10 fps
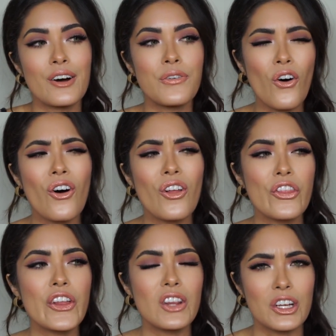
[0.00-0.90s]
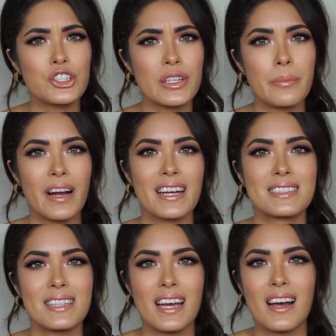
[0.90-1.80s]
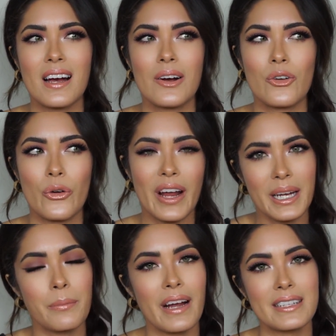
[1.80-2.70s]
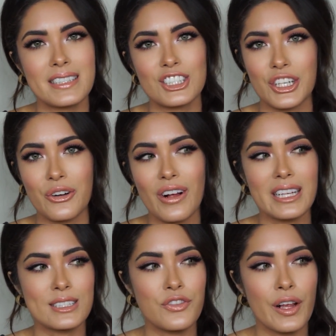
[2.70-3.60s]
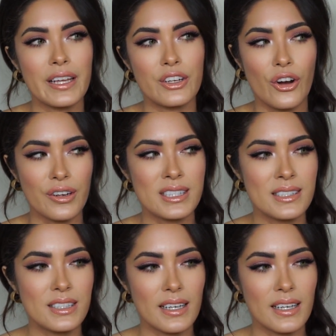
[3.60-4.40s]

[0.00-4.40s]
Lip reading: of all the luxury brands, or any brand in general. I just feel like NARS